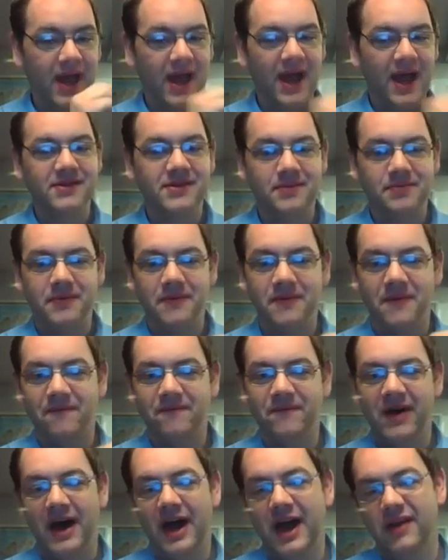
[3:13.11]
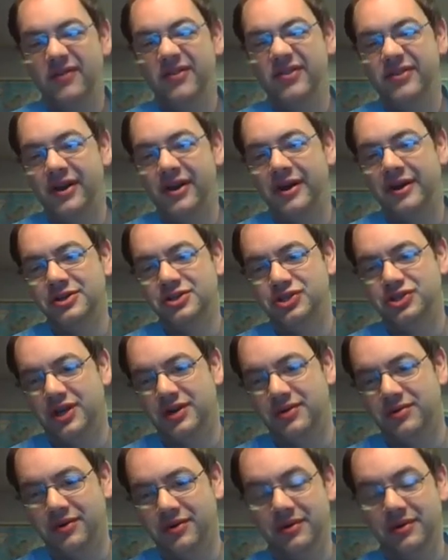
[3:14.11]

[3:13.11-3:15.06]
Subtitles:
concept of the five-star general.